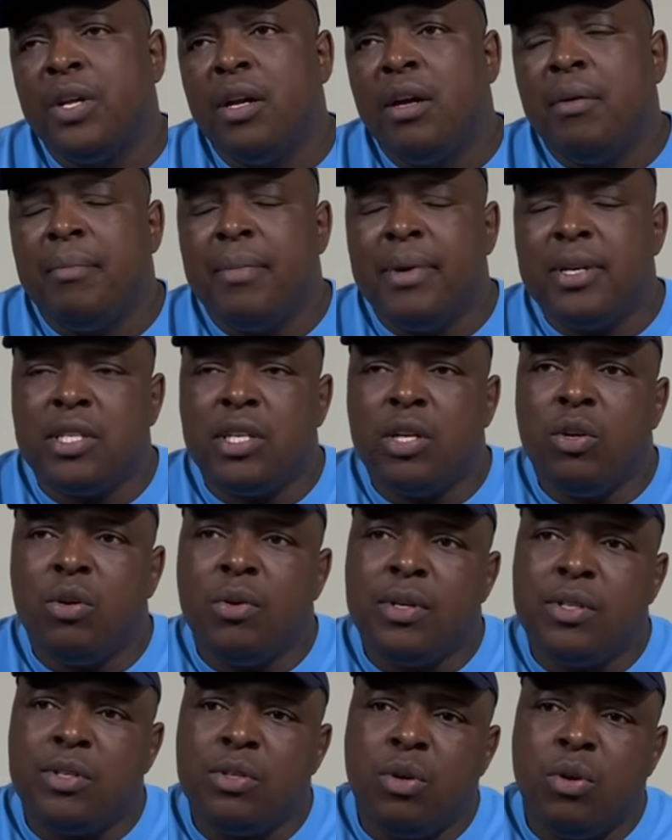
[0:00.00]
Marcelo
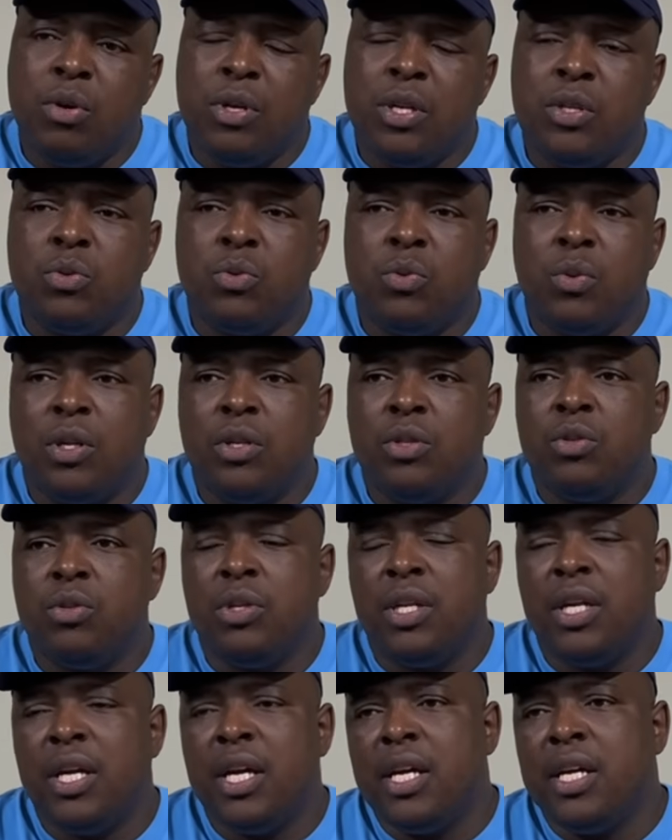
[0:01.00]
was good as well
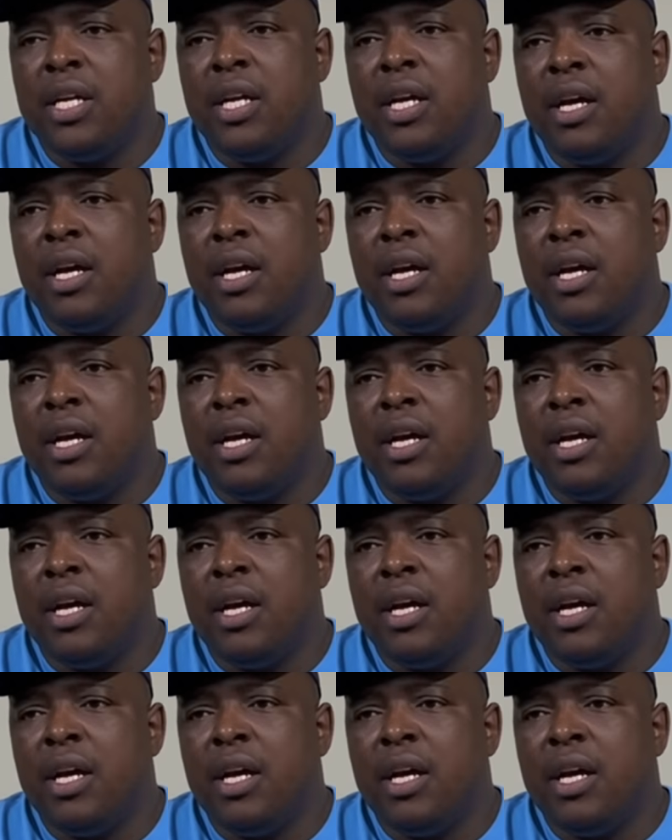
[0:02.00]
today.